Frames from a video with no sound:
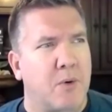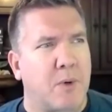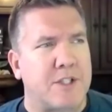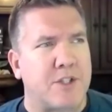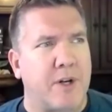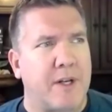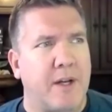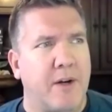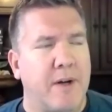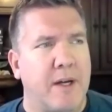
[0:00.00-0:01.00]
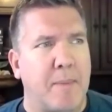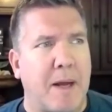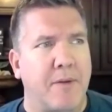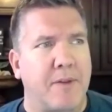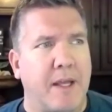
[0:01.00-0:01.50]
where I started hearing
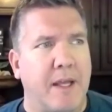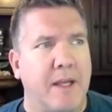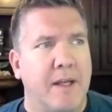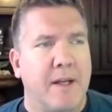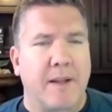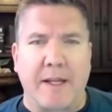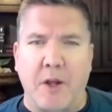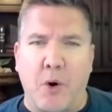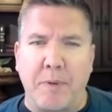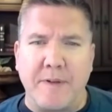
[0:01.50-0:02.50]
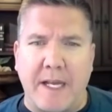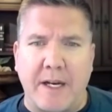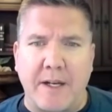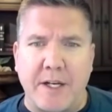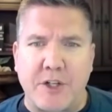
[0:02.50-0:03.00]
about the like the open
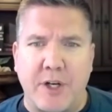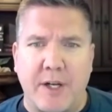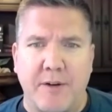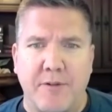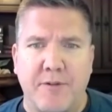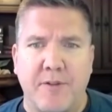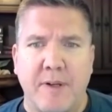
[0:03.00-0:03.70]
data initiative